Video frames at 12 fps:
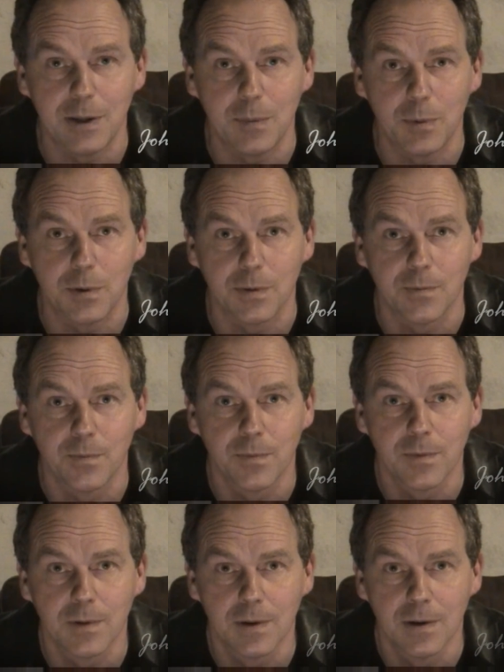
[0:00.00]
people,
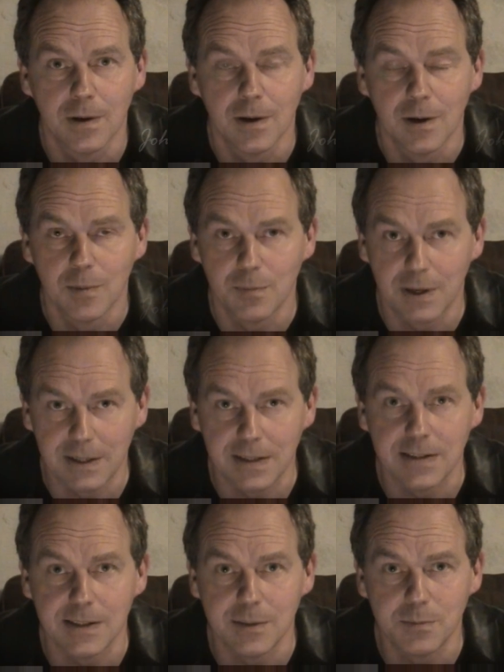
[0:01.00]
but
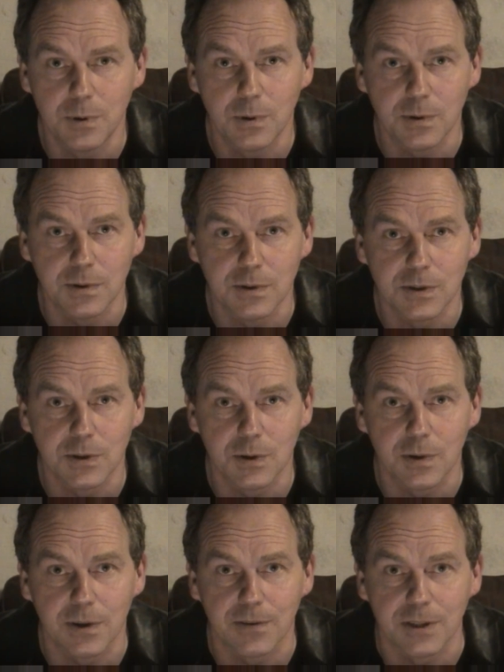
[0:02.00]
it is an important
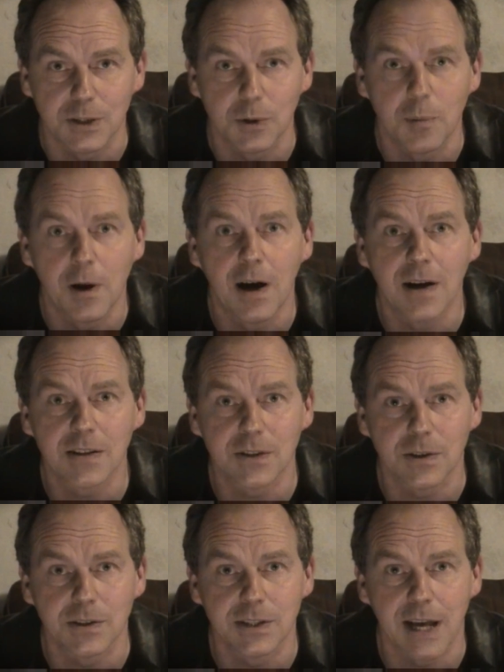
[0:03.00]
story for us to pass
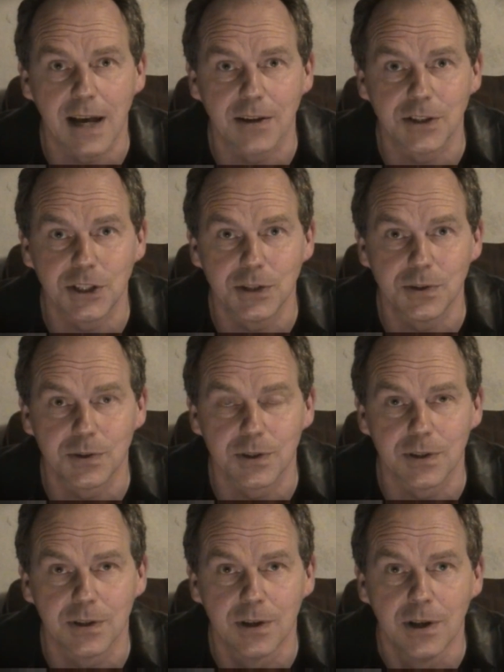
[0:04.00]
on to our
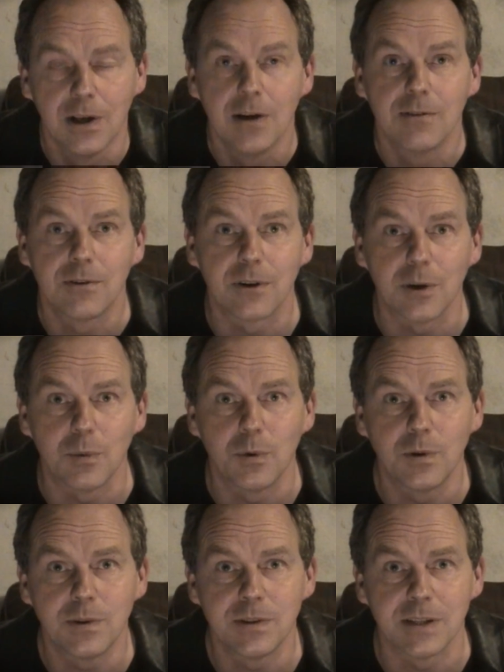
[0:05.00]
children, for it
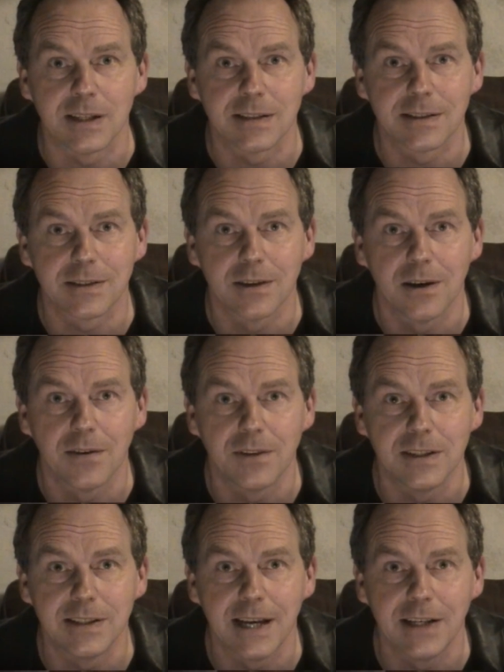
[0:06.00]
warns us of
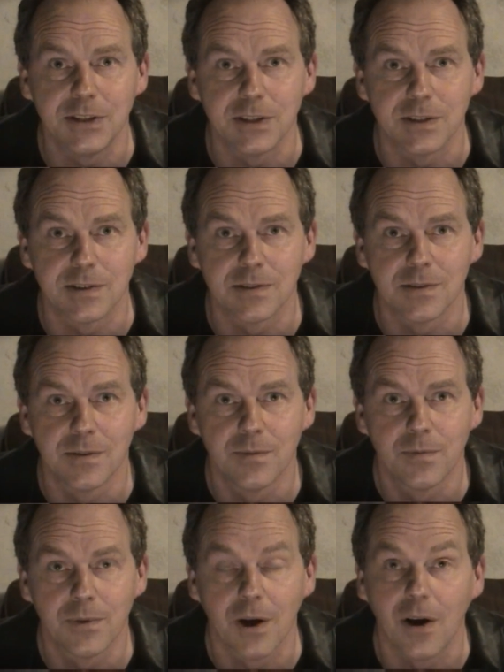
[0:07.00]
the dangers
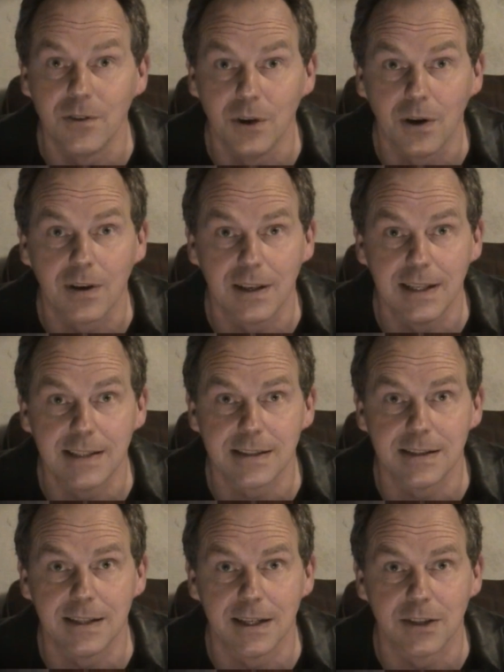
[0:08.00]
of not
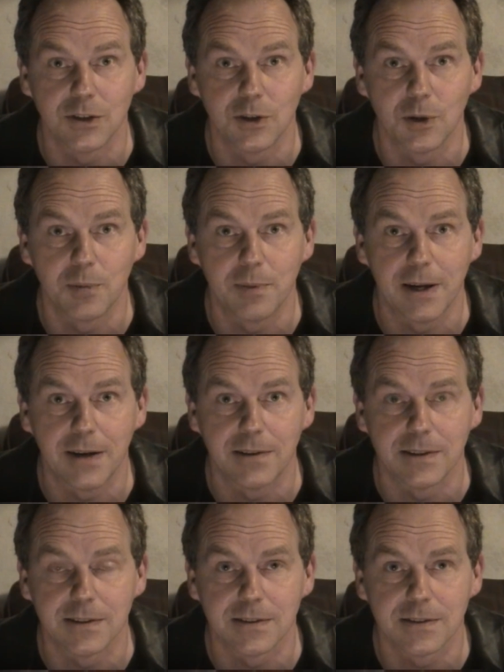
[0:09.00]
listening to your
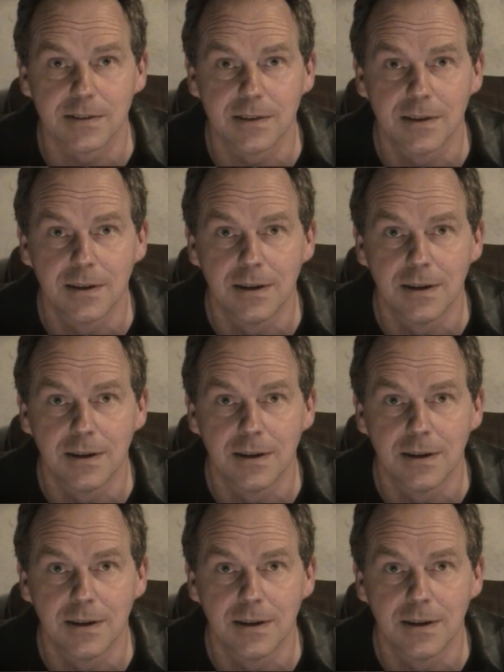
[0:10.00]
parents.